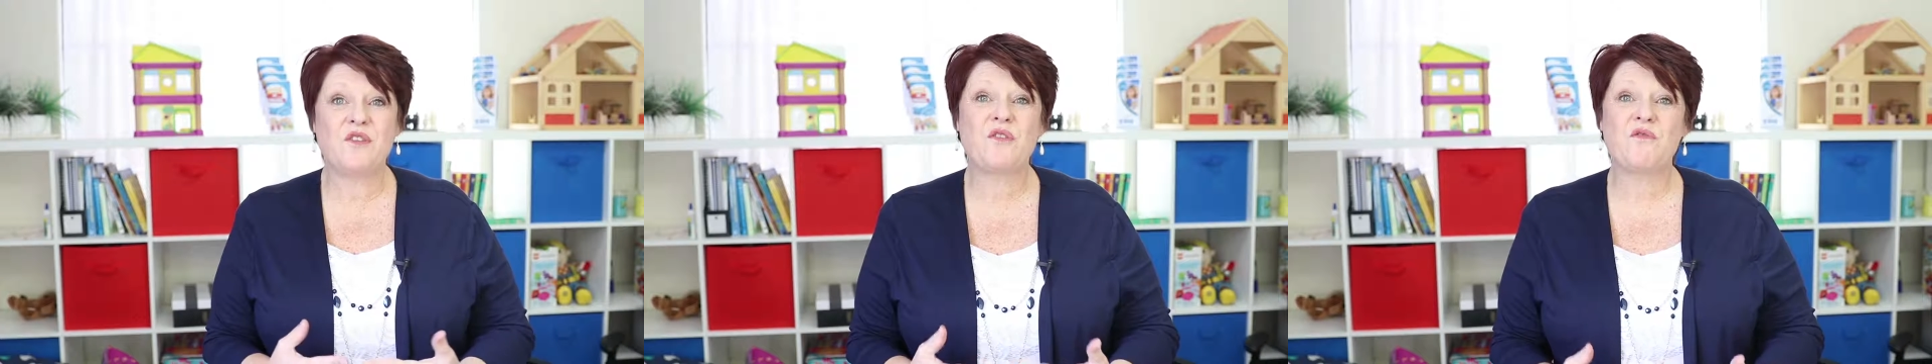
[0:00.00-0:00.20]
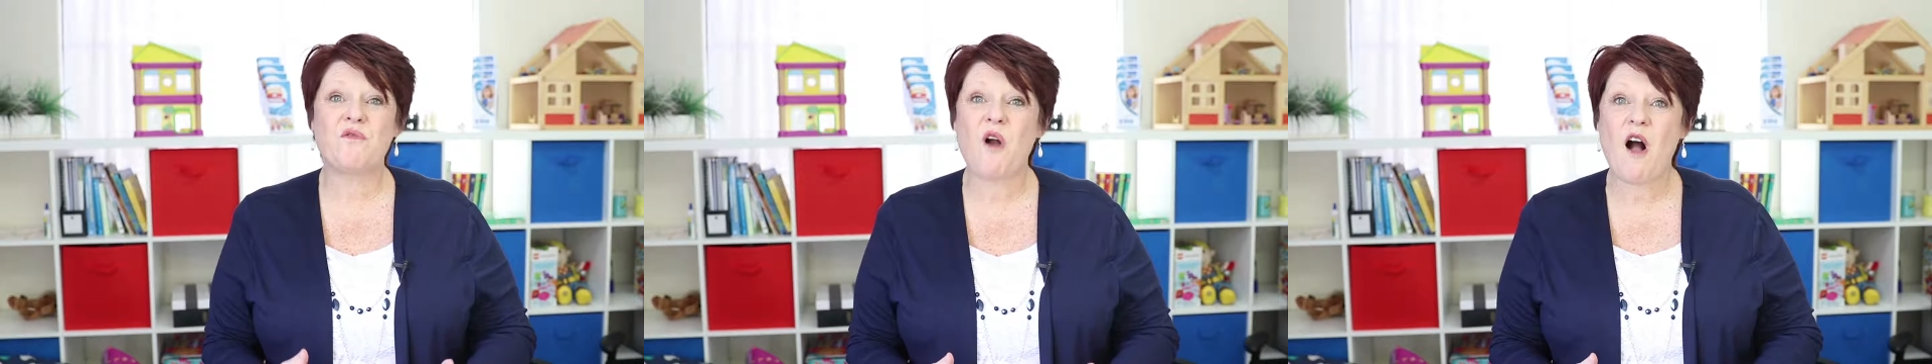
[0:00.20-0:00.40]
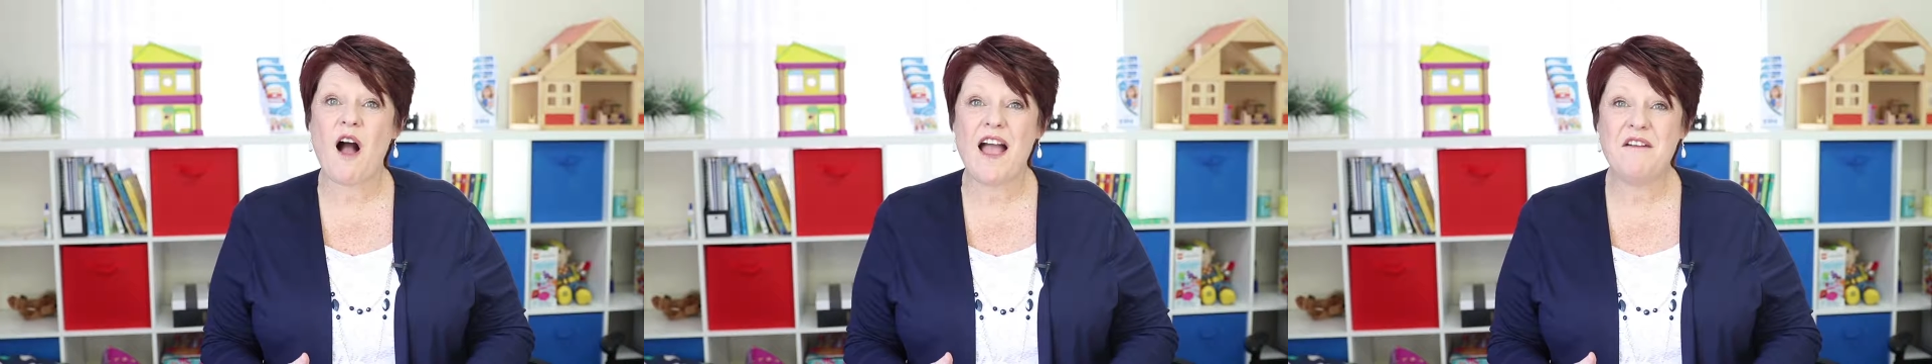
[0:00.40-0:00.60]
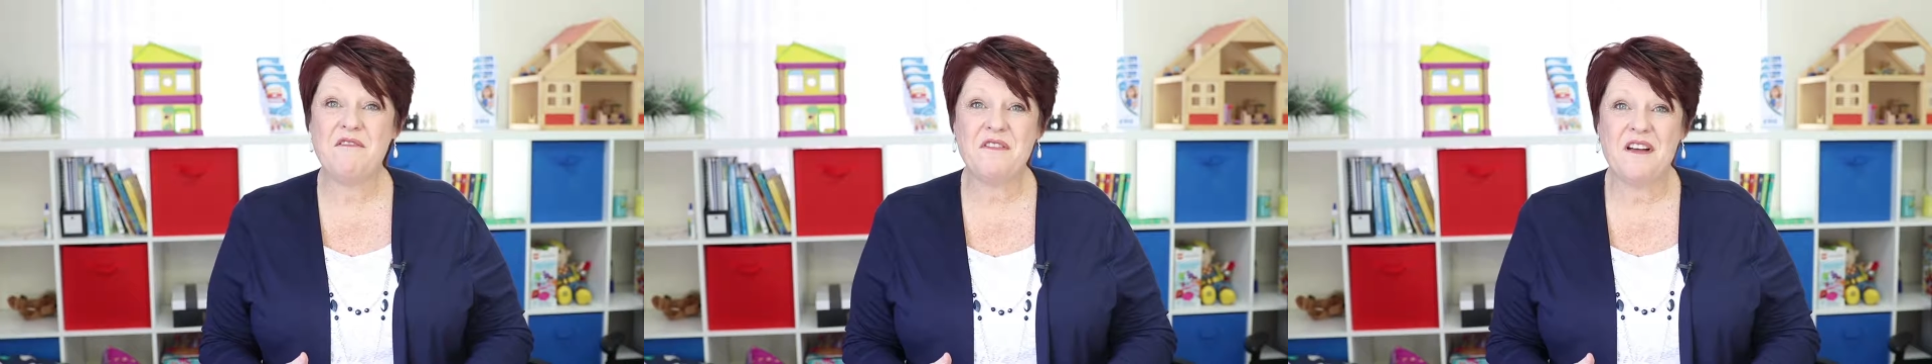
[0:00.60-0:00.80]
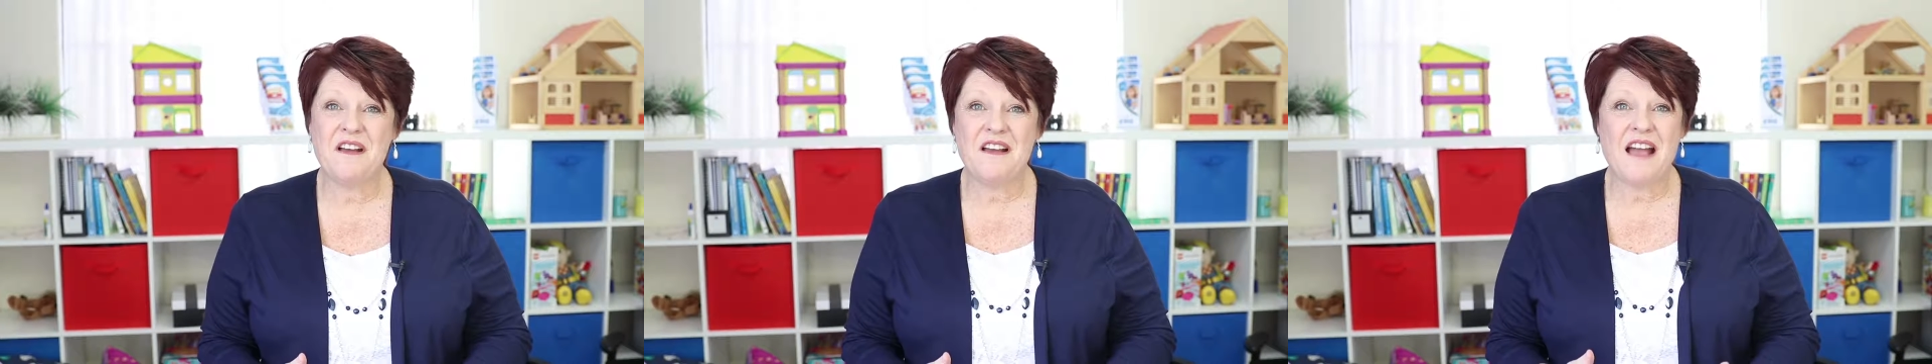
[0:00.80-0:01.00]

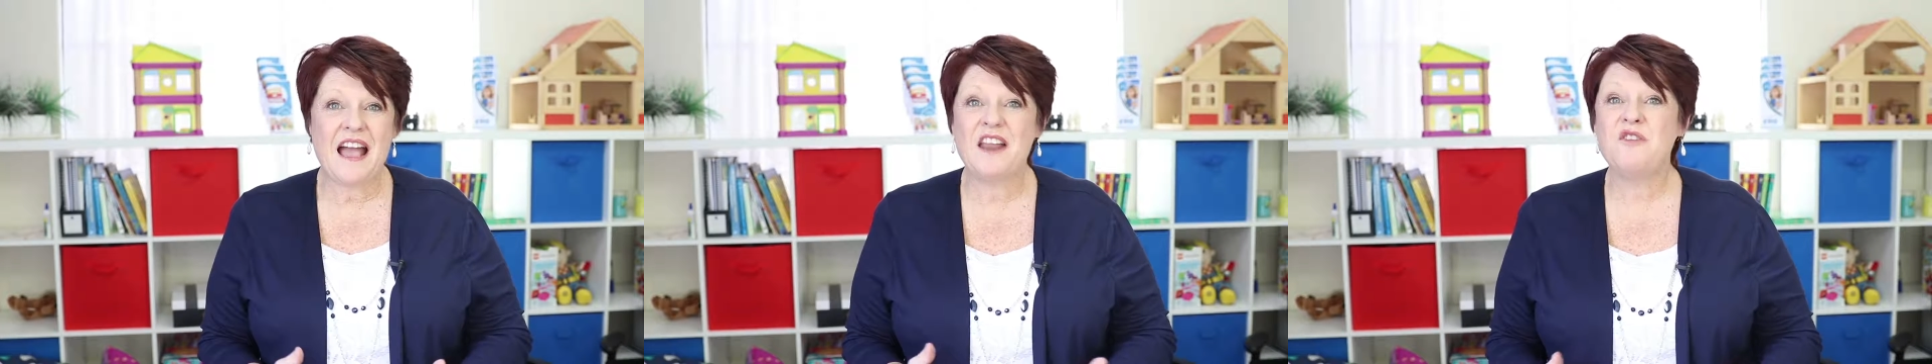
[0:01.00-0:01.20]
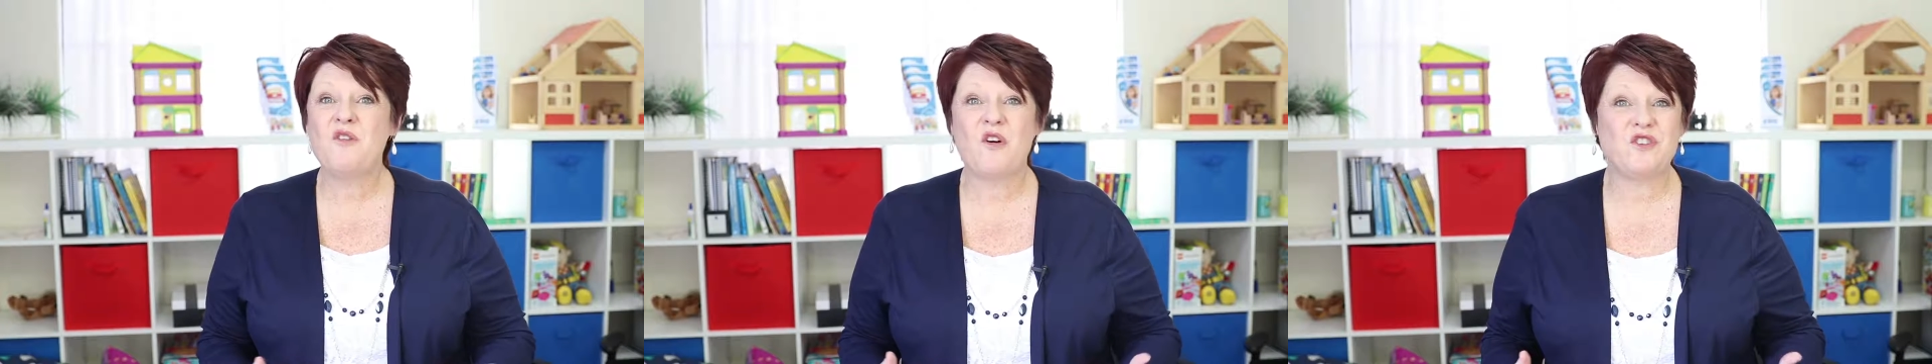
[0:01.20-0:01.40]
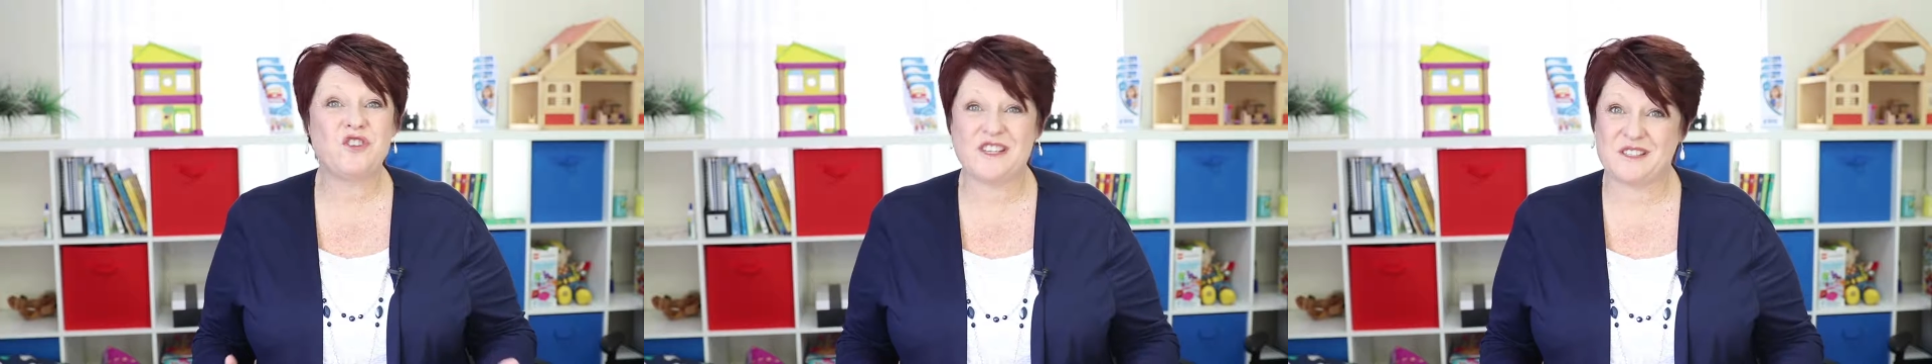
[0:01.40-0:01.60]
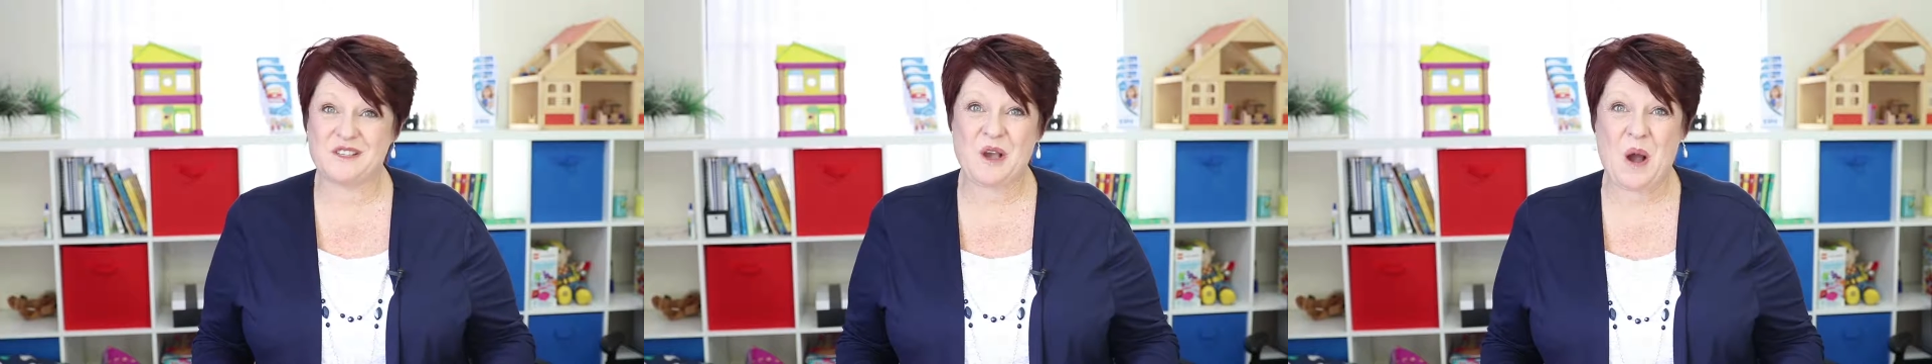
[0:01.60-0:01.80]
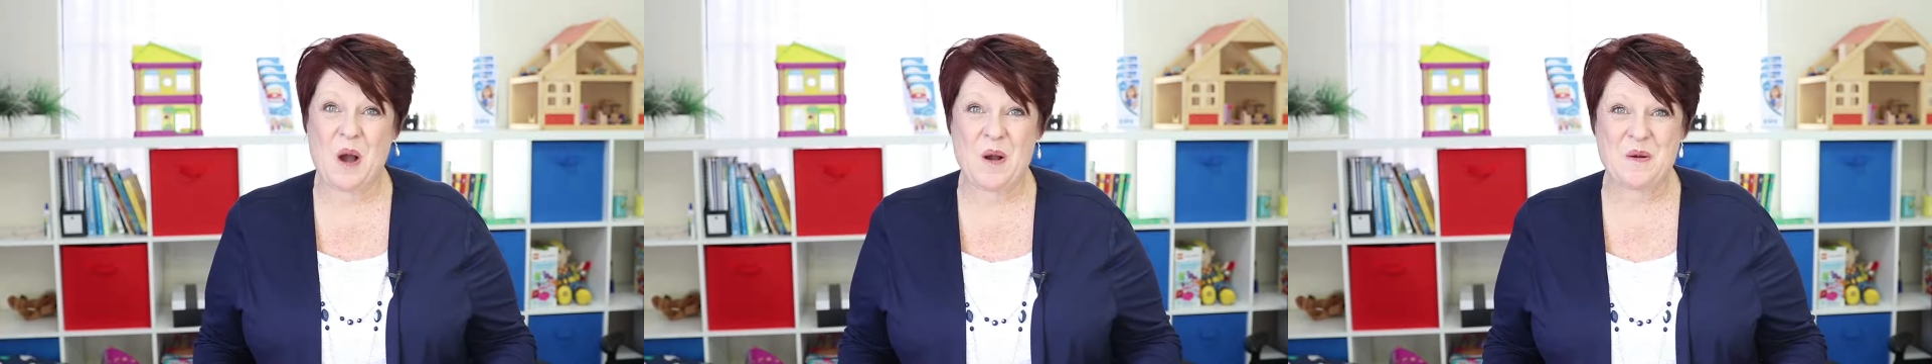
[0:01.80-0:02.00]
thrive and not
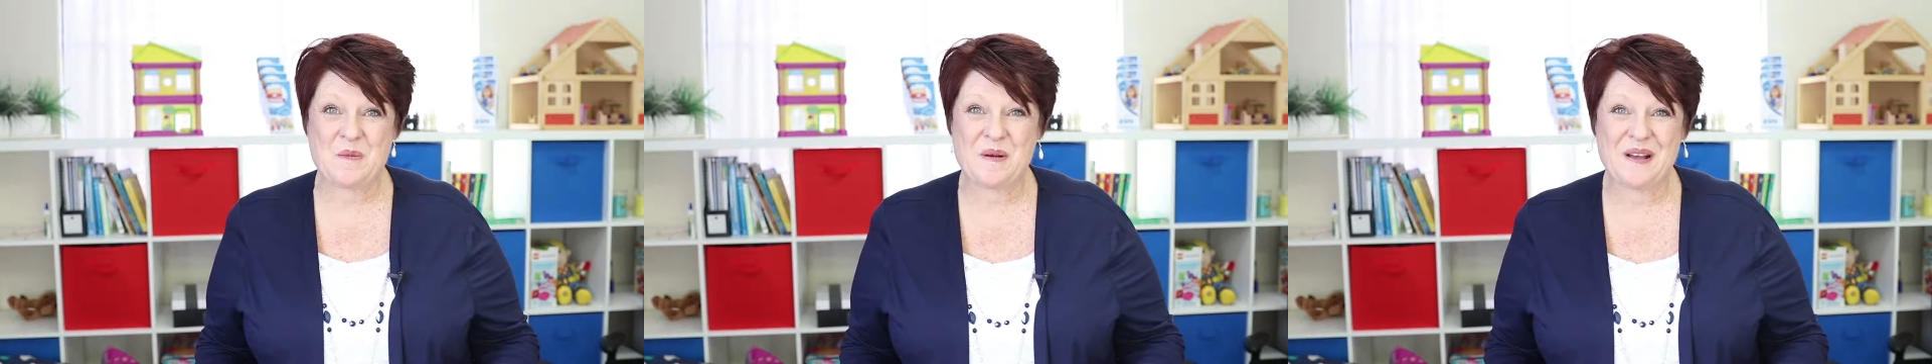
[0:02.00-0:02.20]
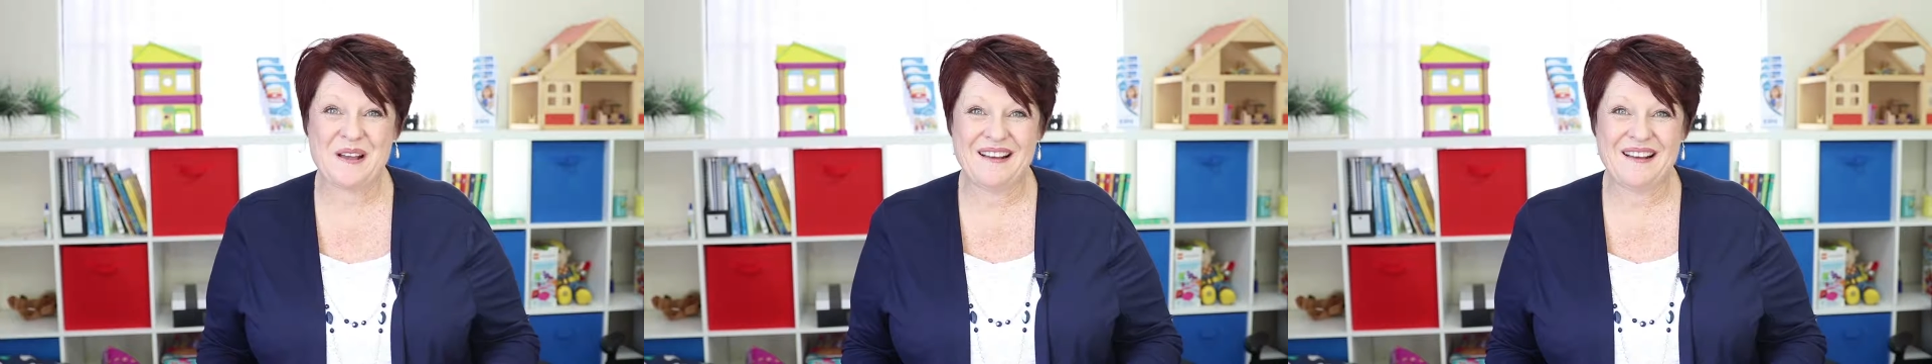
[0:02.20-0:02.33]
just cope